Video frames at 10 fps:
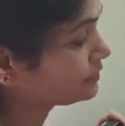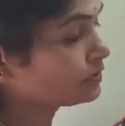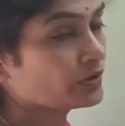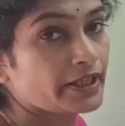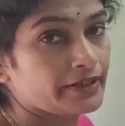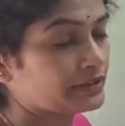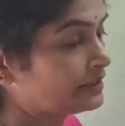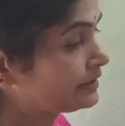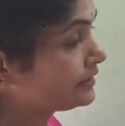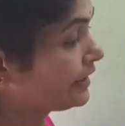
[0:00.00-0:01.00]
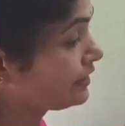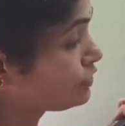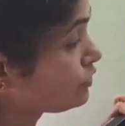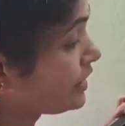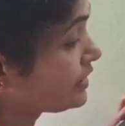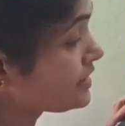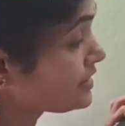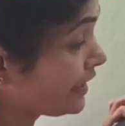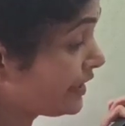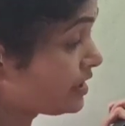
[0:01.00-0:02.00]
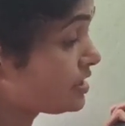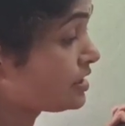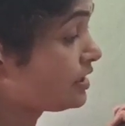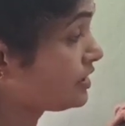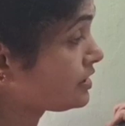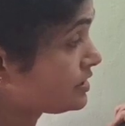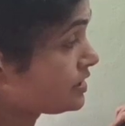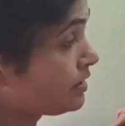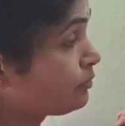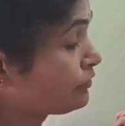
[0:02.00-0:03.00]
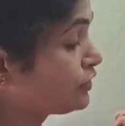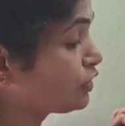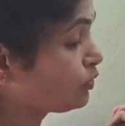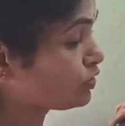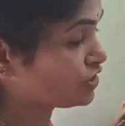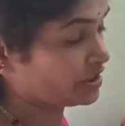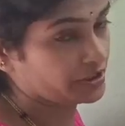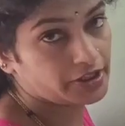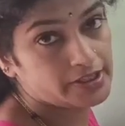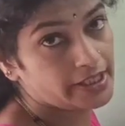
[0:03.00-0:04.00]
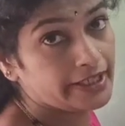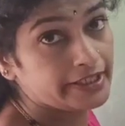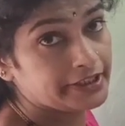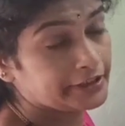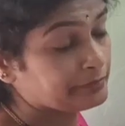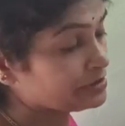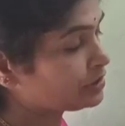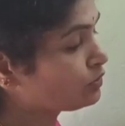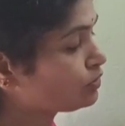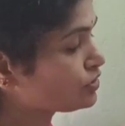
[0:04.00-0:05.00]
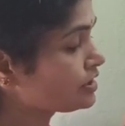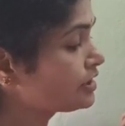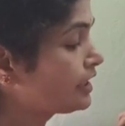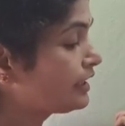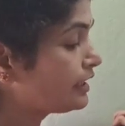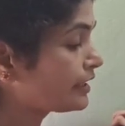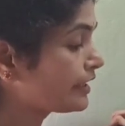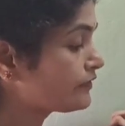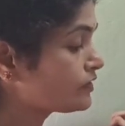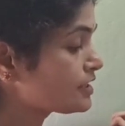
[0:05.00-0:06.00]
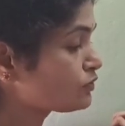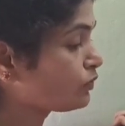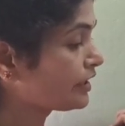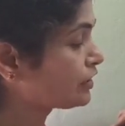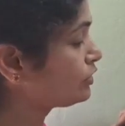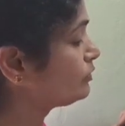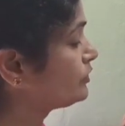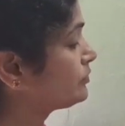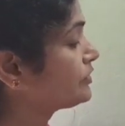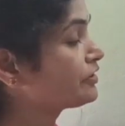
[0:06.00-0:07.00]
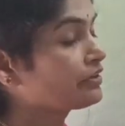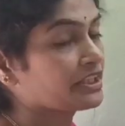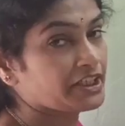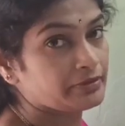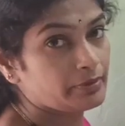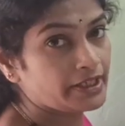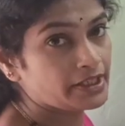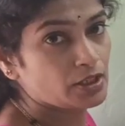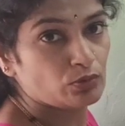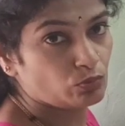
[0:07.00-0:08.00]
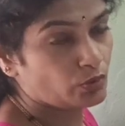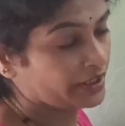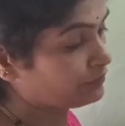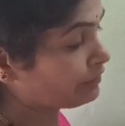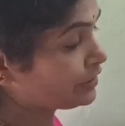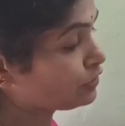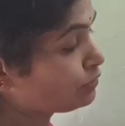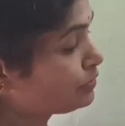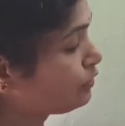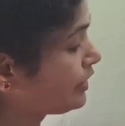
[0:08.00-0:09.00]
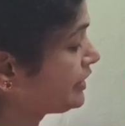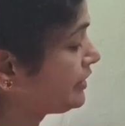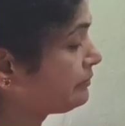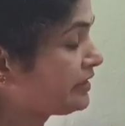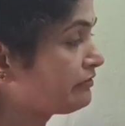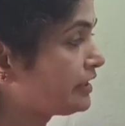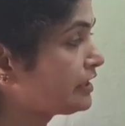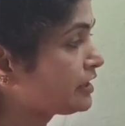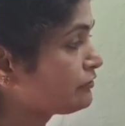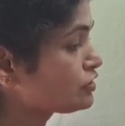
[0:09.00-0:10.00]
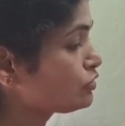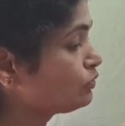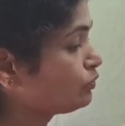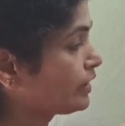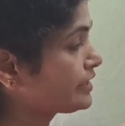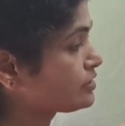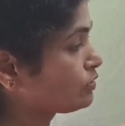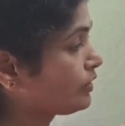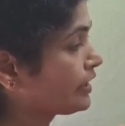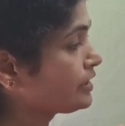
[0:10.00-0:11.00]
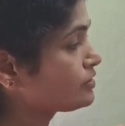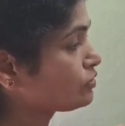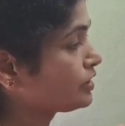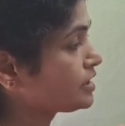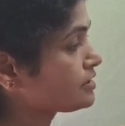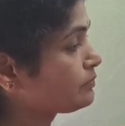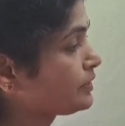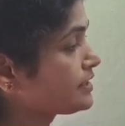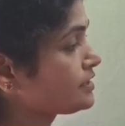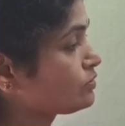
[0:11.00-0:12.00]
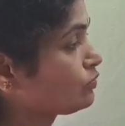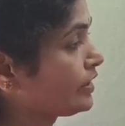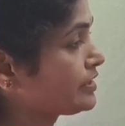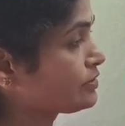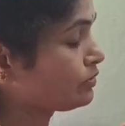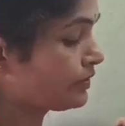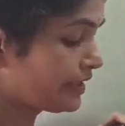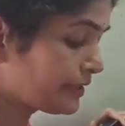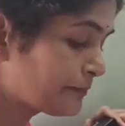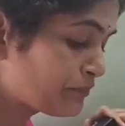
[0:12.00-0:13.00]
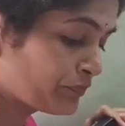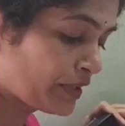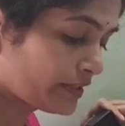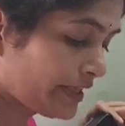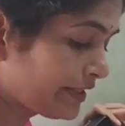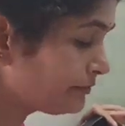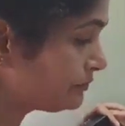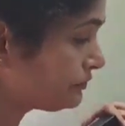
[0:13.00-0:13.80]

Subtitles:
Okay, then to get the second term of the quotient, second term in the quotient, again this y cube will be divided by y. Y cube divided by y gives you y square, so it is plus y square there.